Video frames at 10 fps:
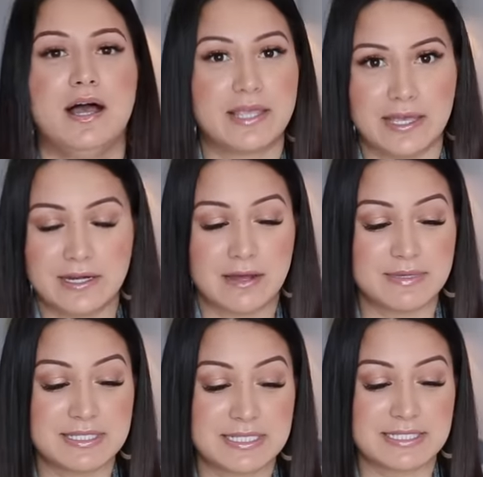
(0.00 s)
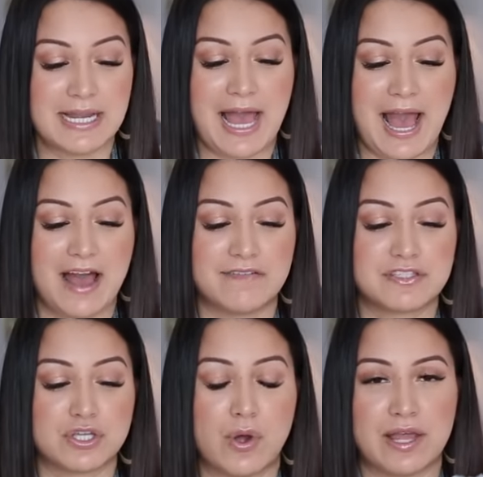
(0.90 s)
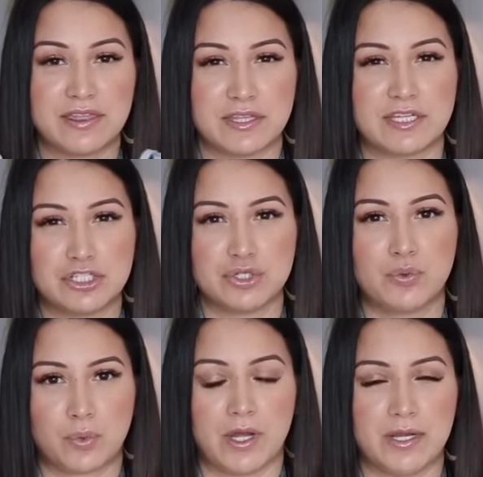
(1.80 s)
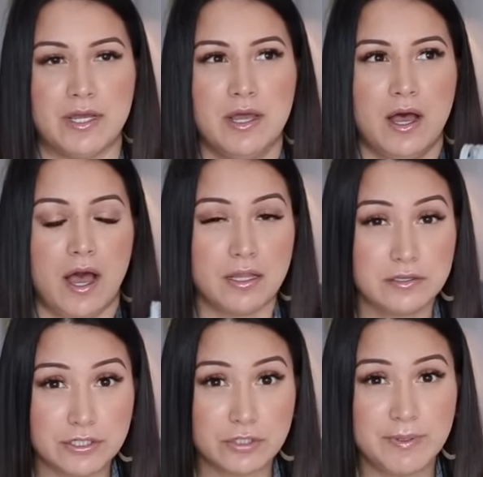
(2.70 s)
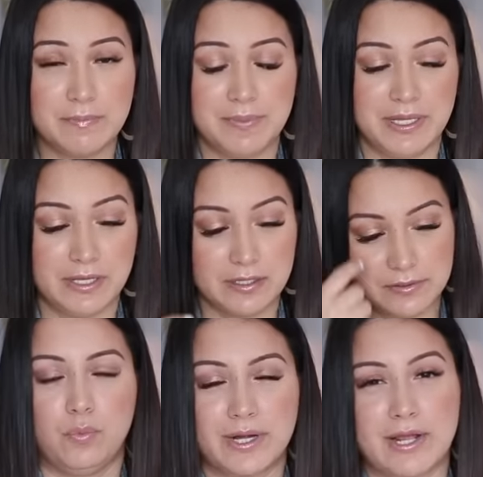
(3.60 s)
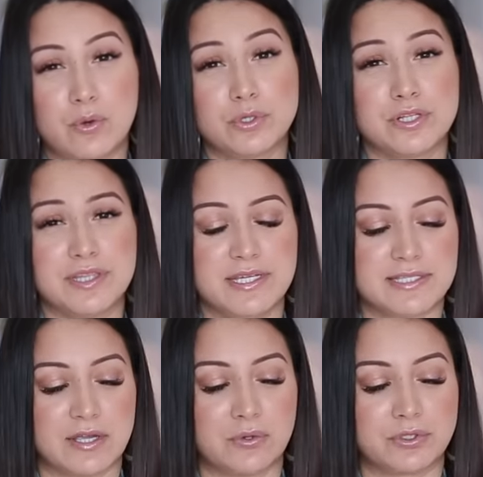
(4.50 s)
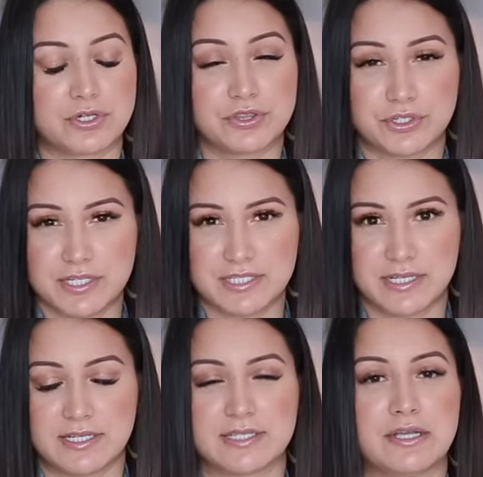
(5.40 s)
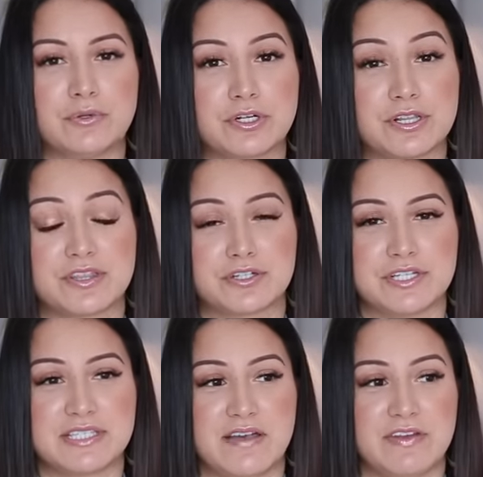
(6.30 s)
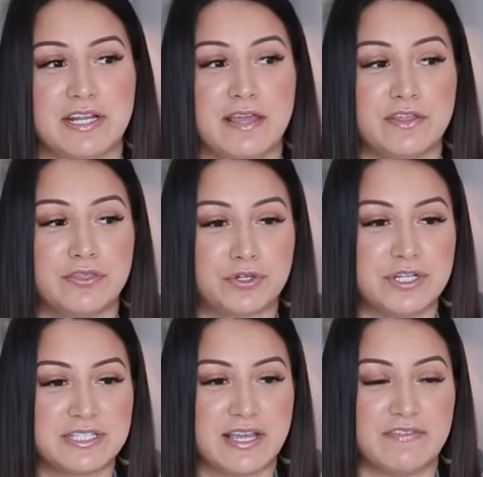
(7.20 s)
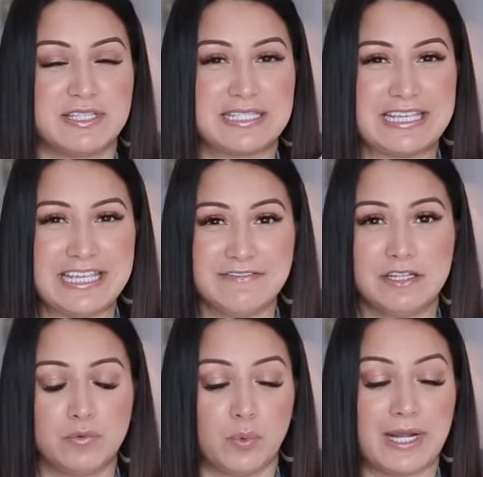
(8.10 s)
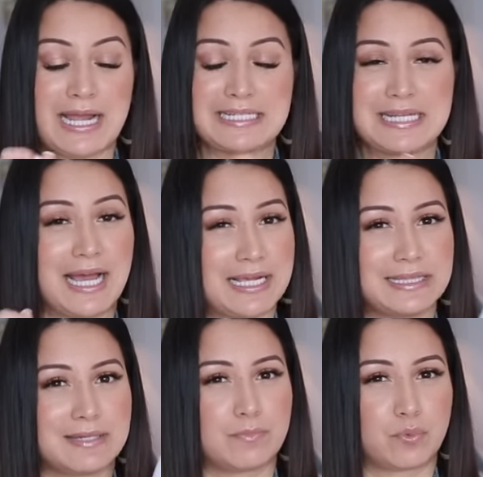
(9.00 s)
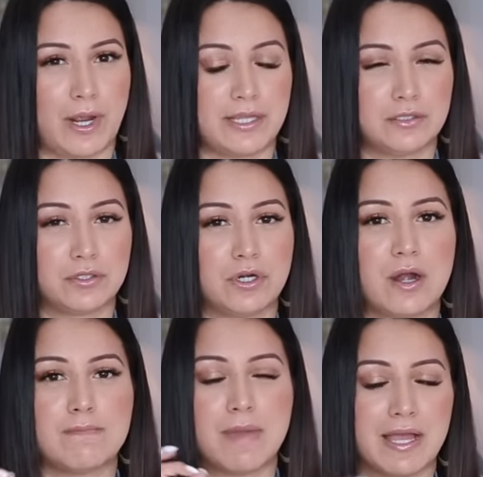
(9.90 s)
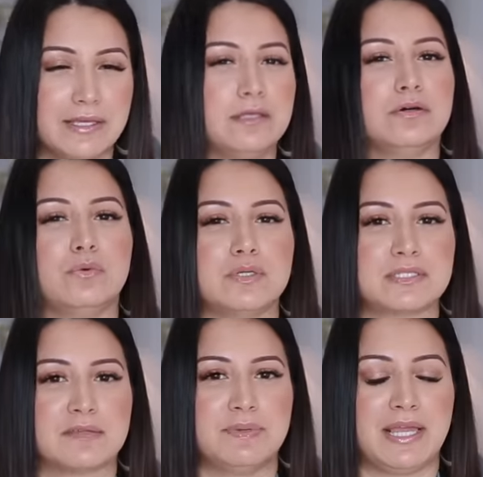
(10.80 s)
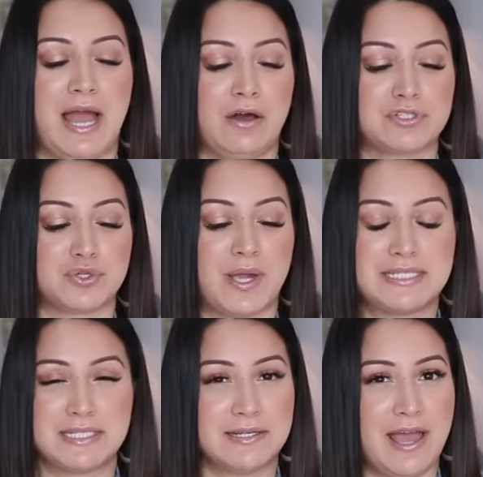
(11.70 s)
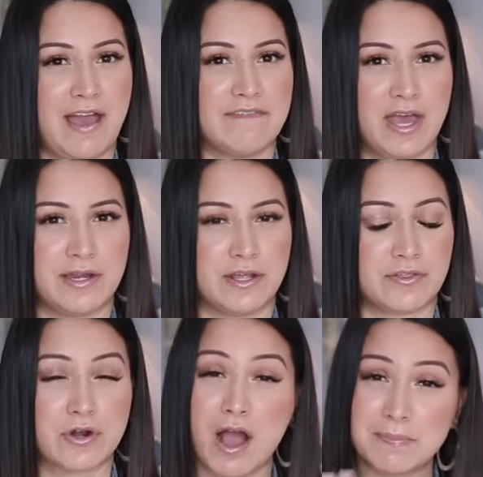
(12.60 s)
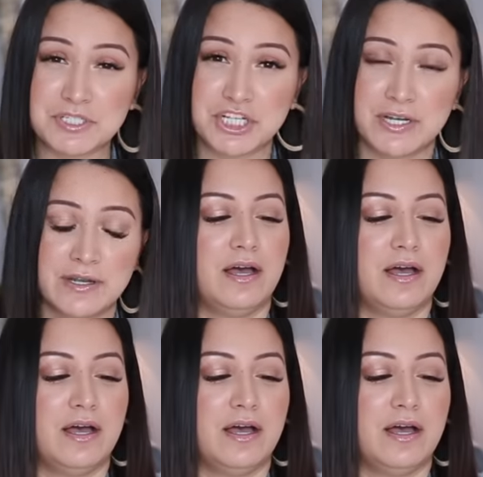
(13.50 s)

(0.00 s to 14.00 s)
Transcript: Again, I'm a 6.5, so I think they do run a little bit big. When I ordered these, I ordered a 36, I ordered a 37, and the 37s, even when I tied them regular, my heel was slipping out. So I didn't have any other option